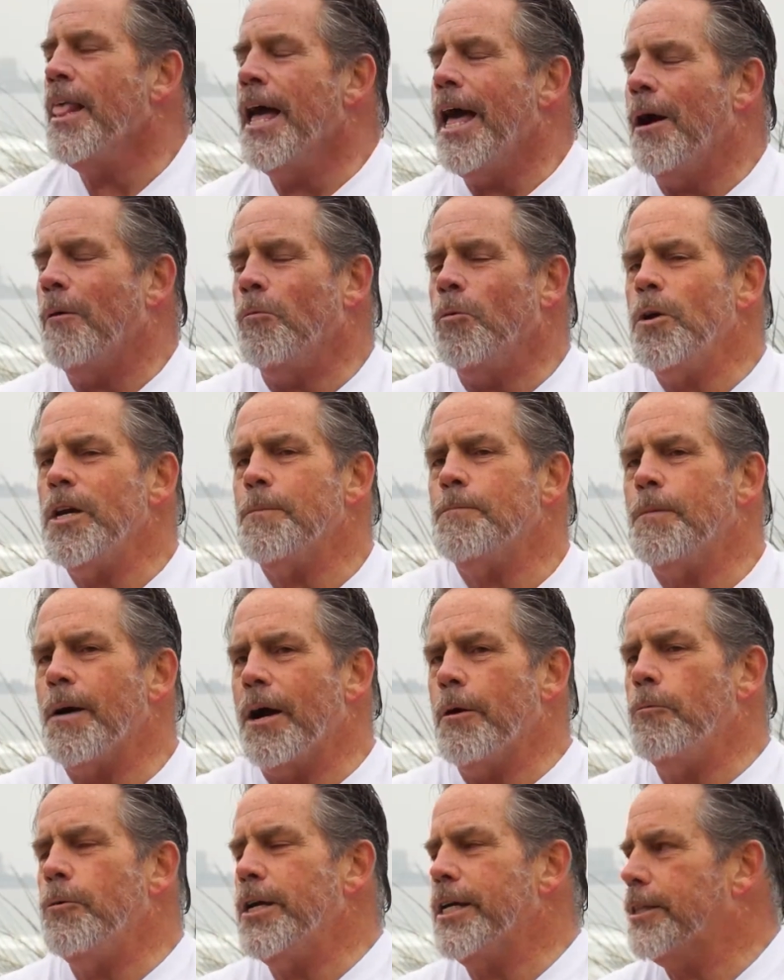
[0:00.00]
And week
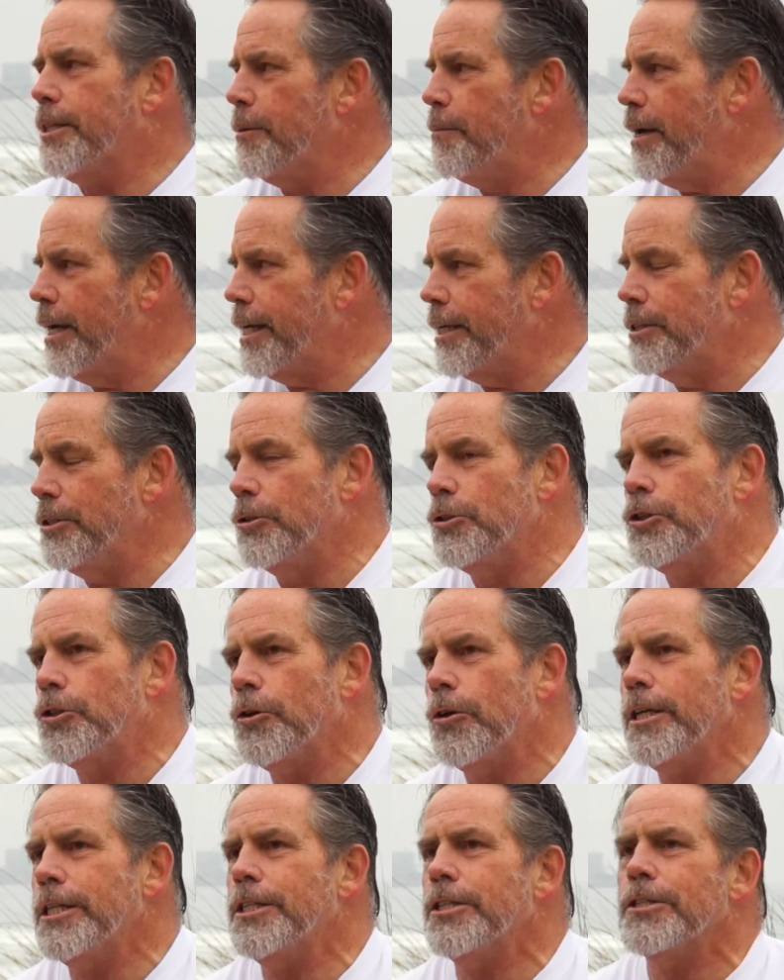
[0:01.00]
by week they're making new
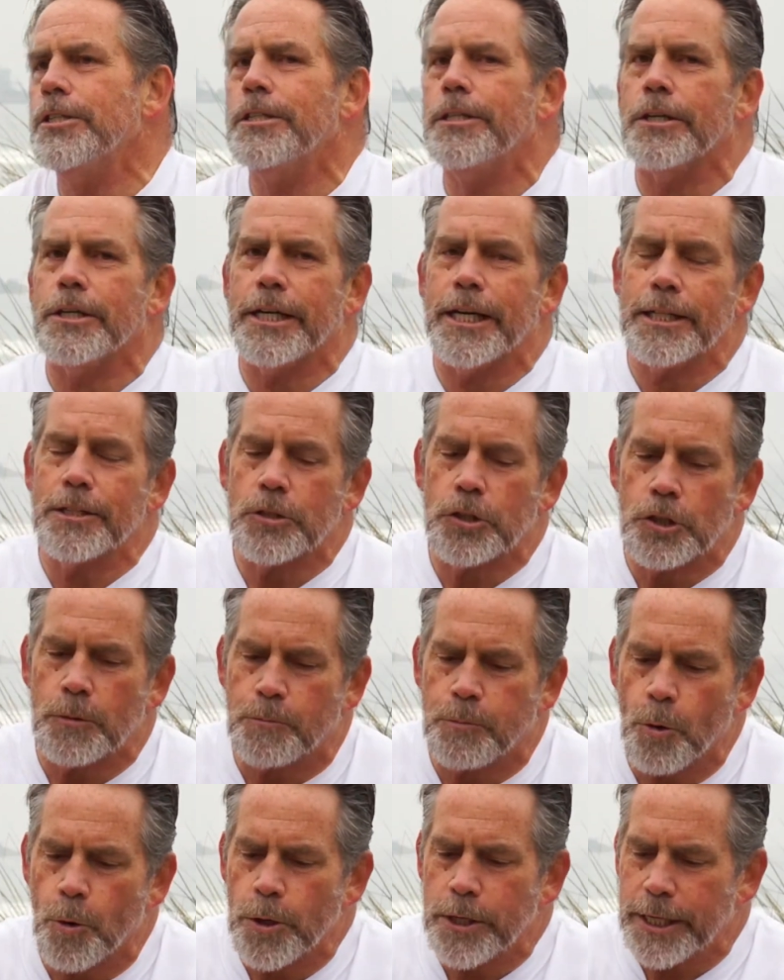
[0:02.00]
choices. They're getting
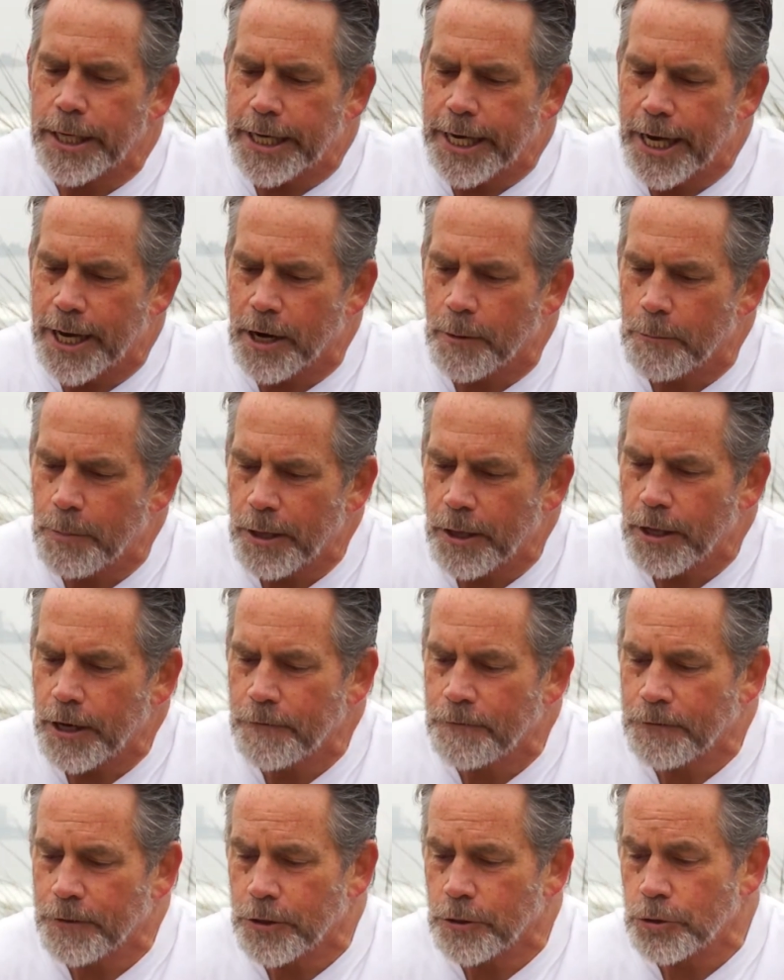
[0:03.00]
support and accountability
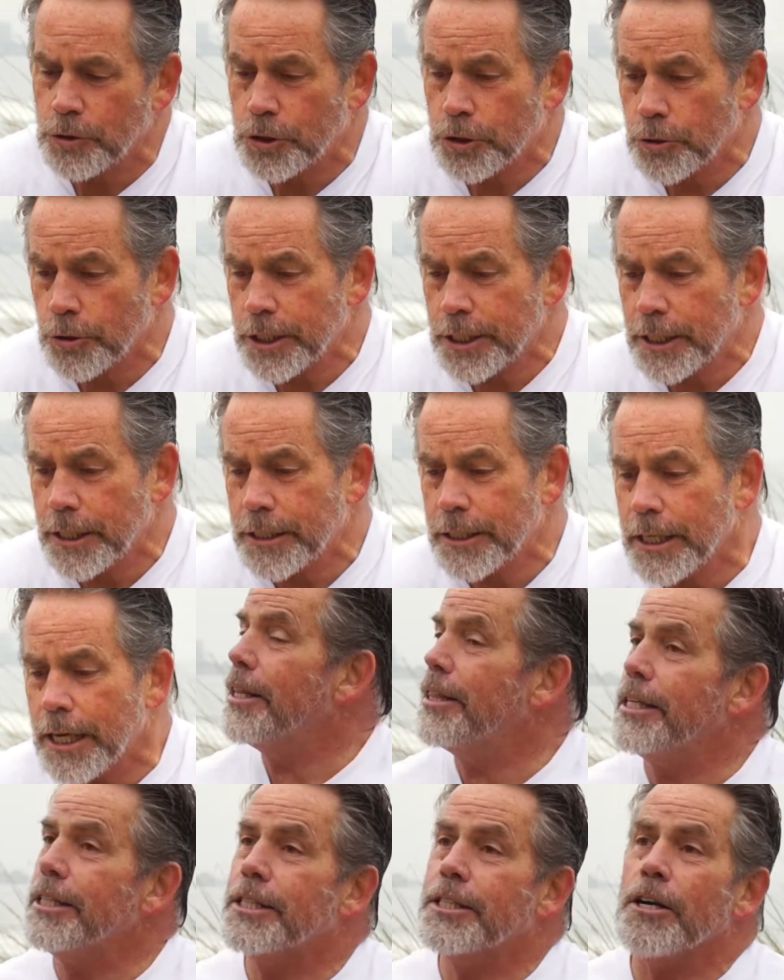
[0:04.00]
for those choices.
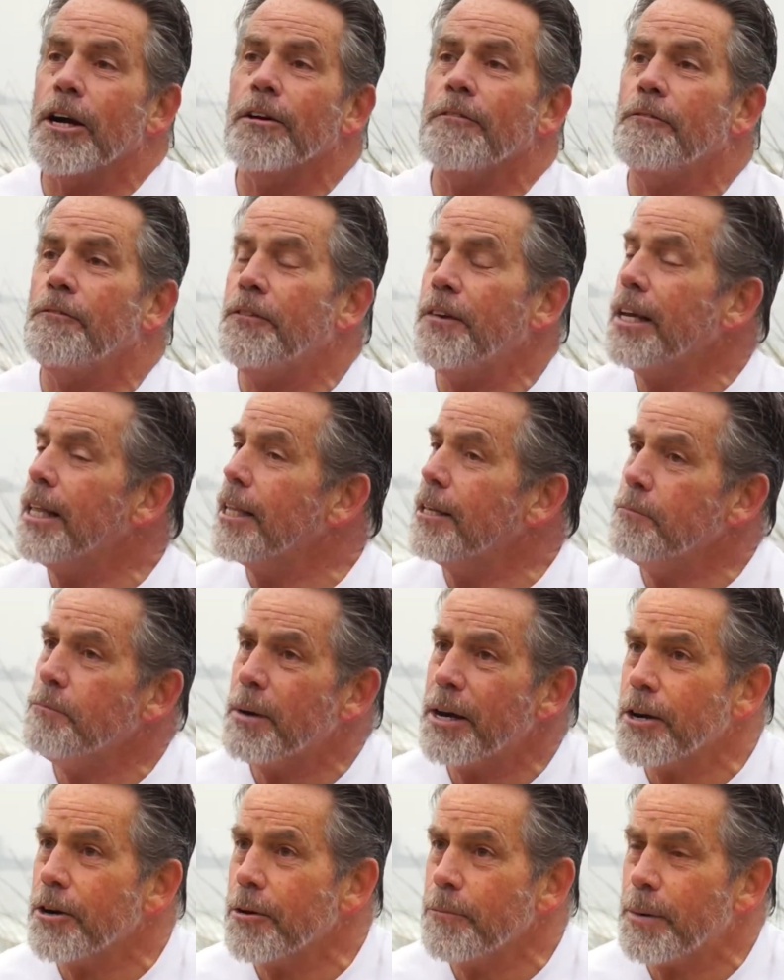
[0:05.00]
And they start feeling
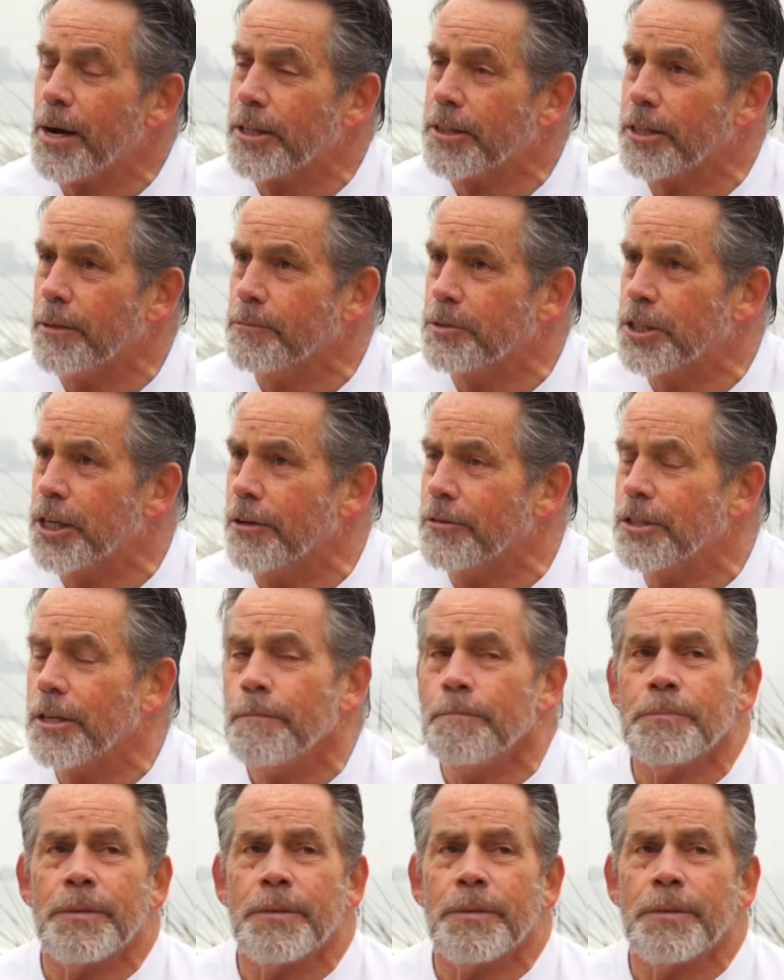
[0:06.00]
better about themselves.